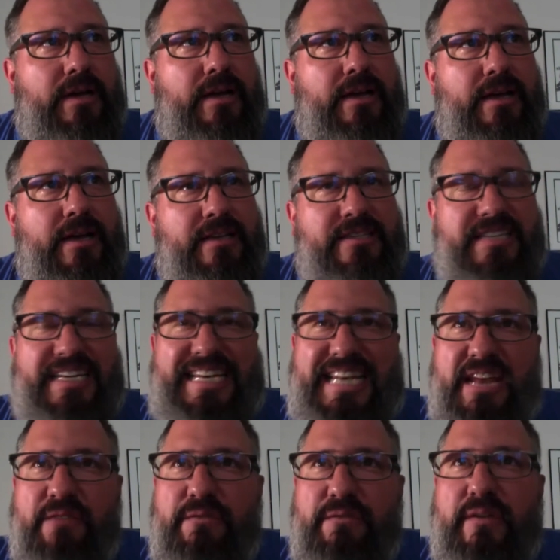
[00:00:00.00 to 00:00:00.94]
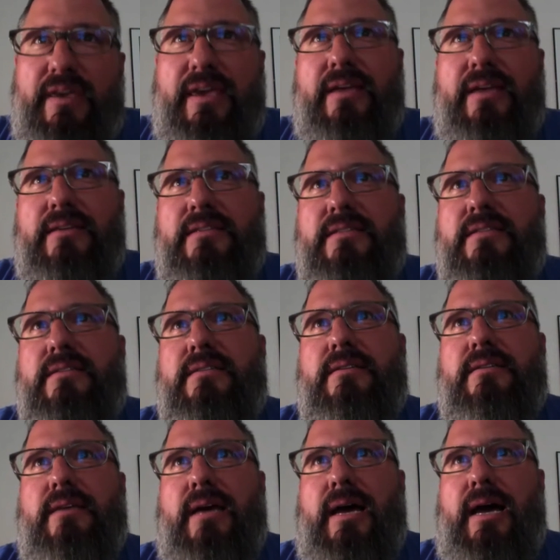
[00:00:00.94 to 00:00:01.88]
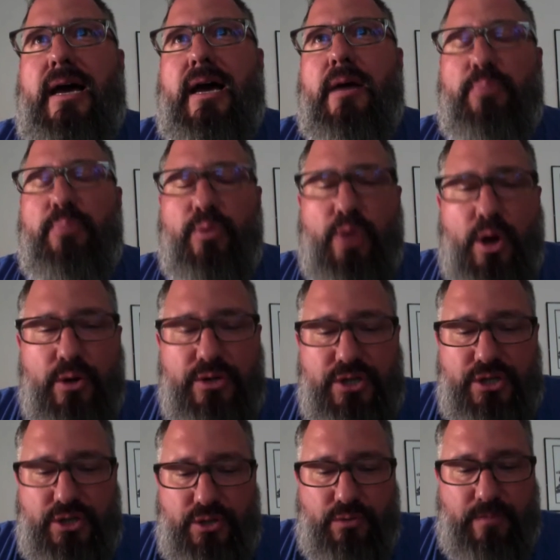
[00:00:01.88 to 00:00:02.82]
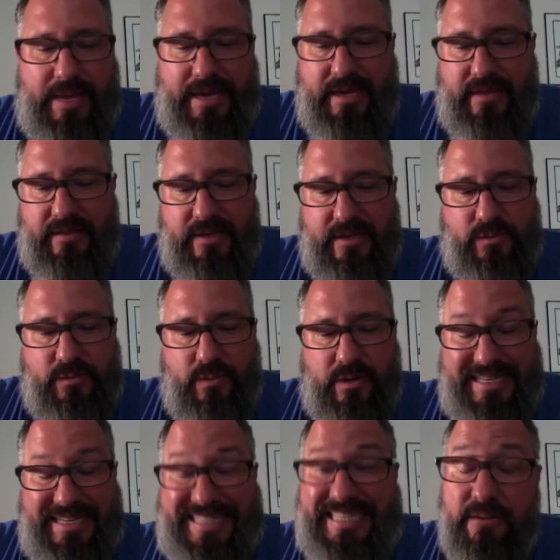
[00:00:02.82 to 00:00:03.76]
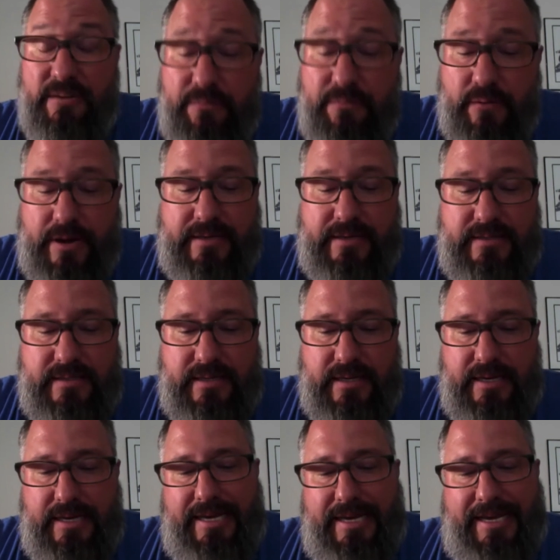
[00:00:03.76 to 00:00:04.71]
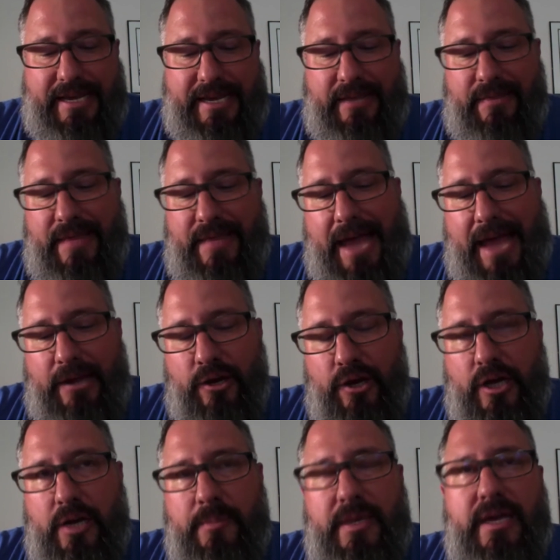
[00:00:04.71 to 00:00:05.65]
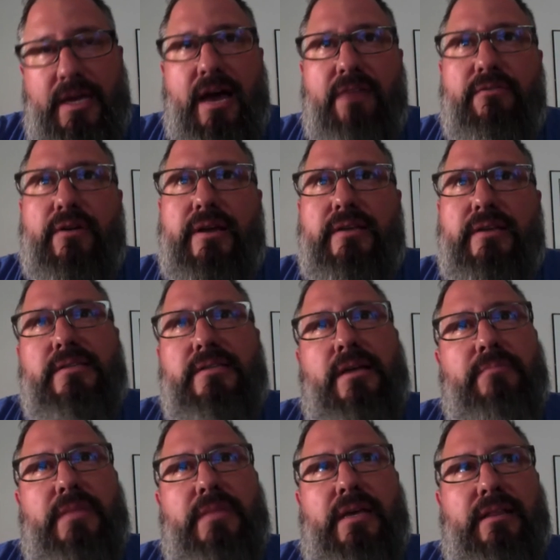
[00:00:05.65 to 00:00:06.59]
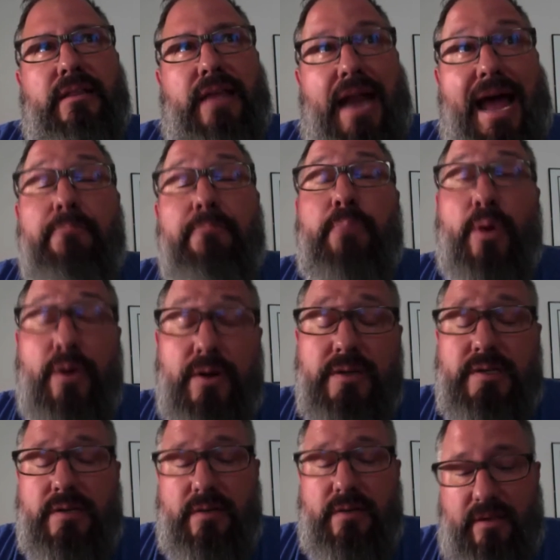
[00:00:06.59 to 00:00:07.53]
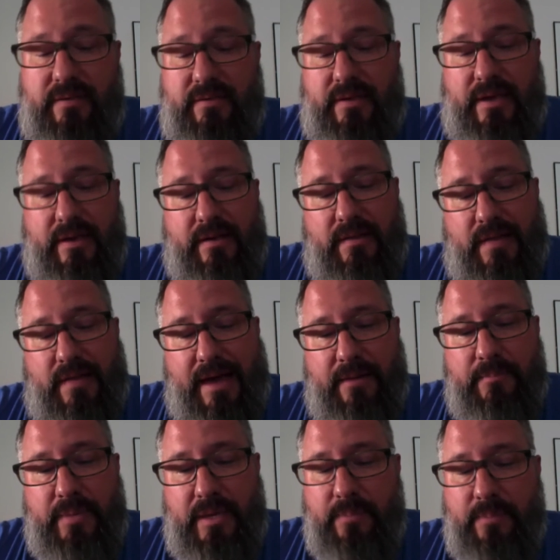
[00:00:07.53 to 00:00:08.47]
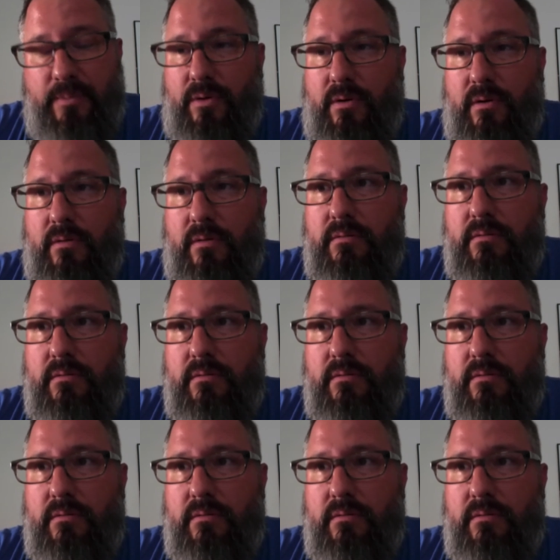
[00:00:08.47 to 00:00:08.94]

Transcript: significant approach to making this one different, in that you're going to be covering something that I personally think a lot of people